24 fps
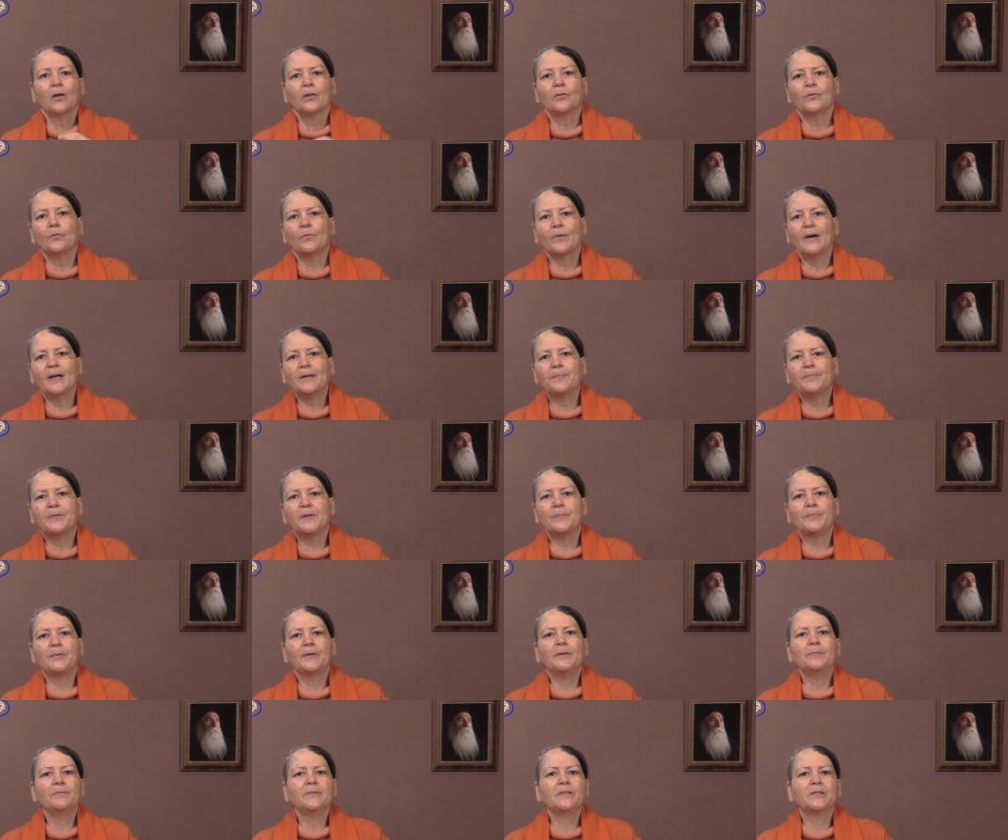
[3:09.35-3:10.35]
the way
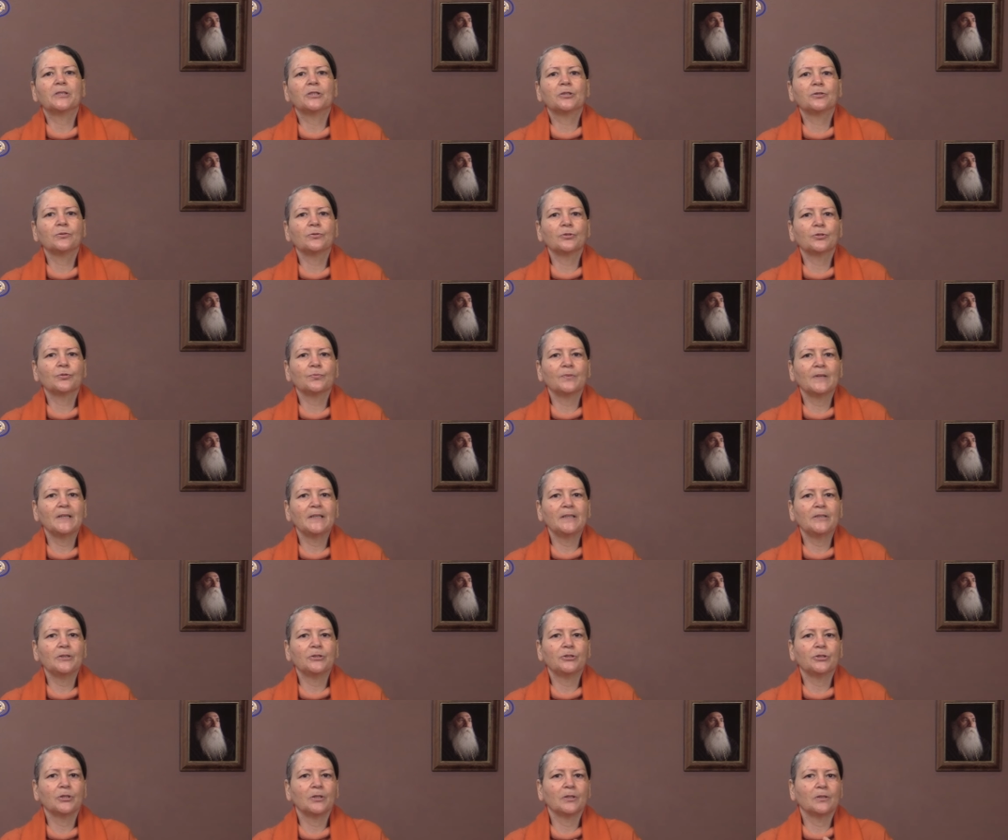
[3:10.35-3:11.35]
people misuse
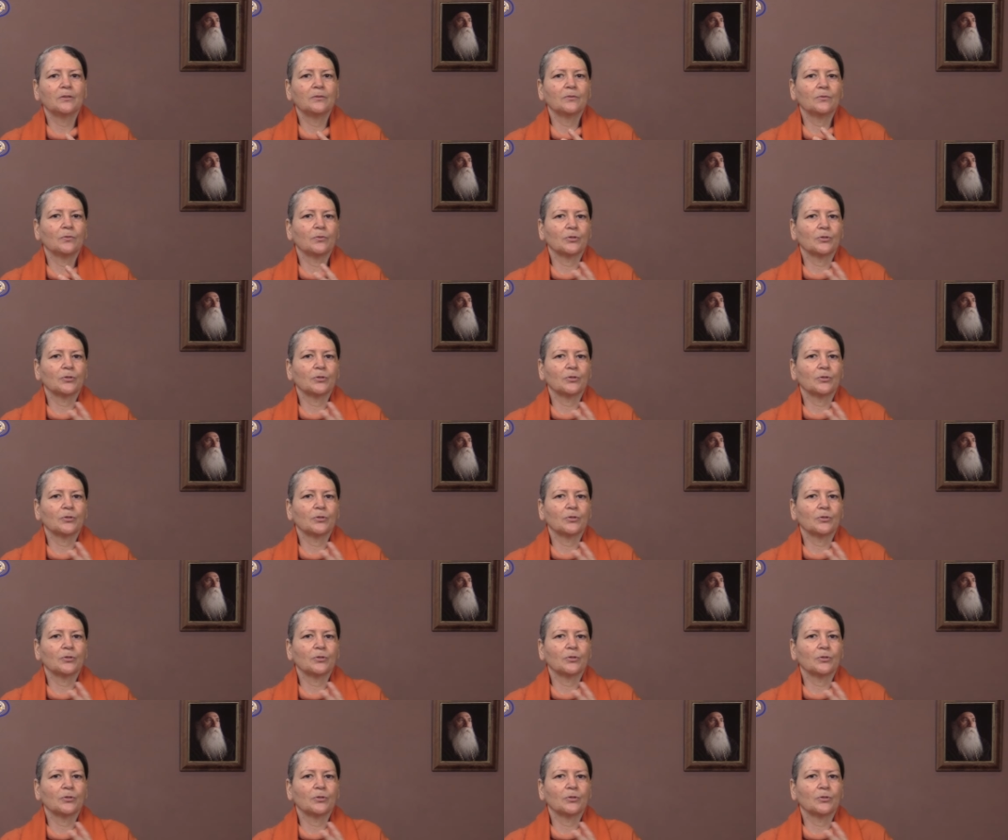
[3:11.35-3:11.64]
religion